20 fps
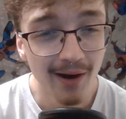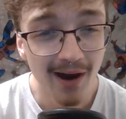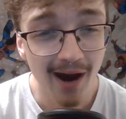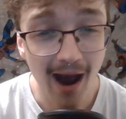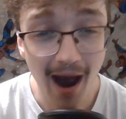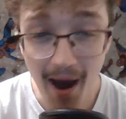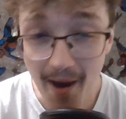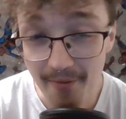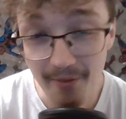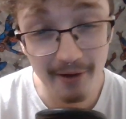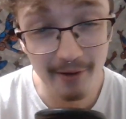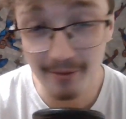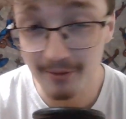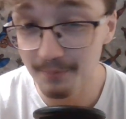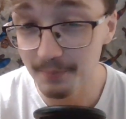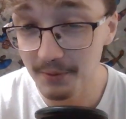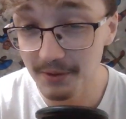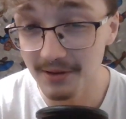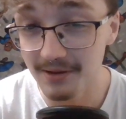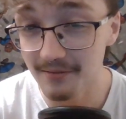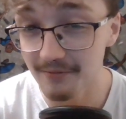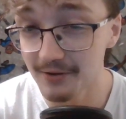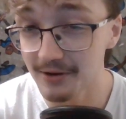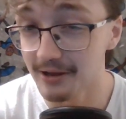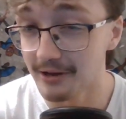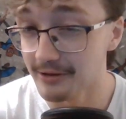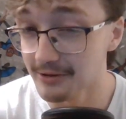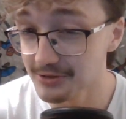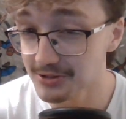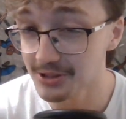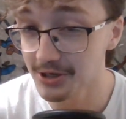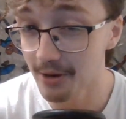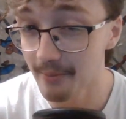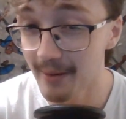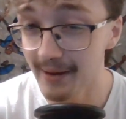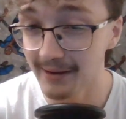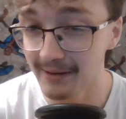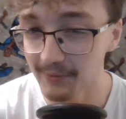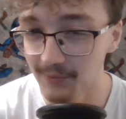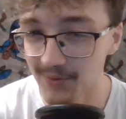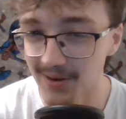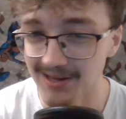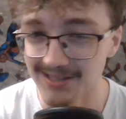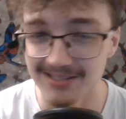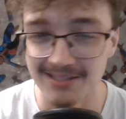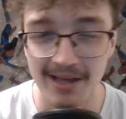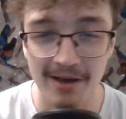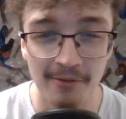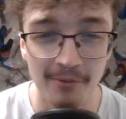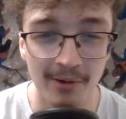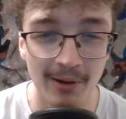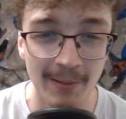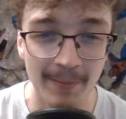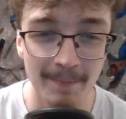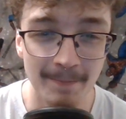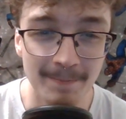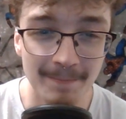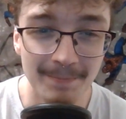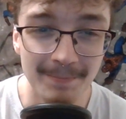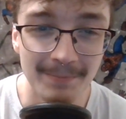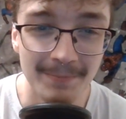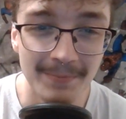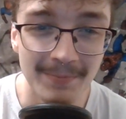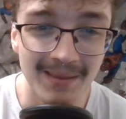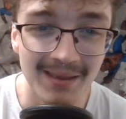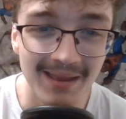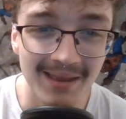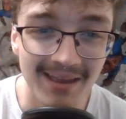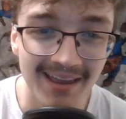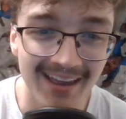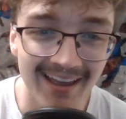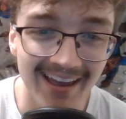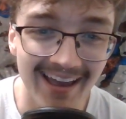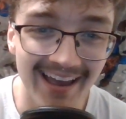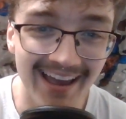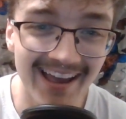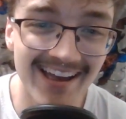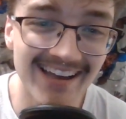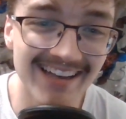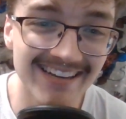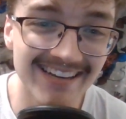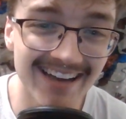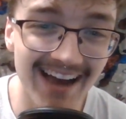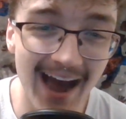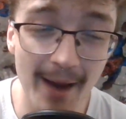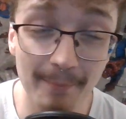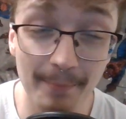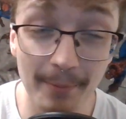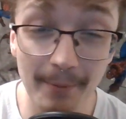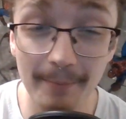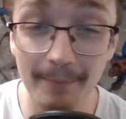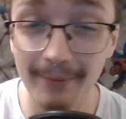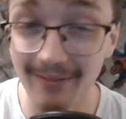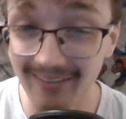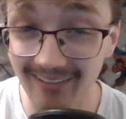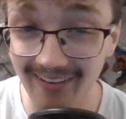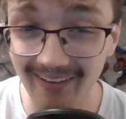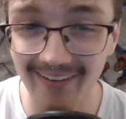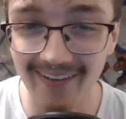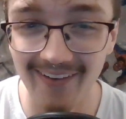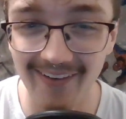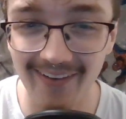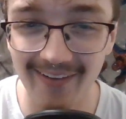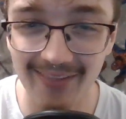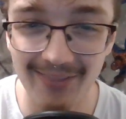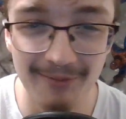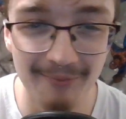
I thought it was a pretty good video. You should go back and watch that one. And I put Bilal in the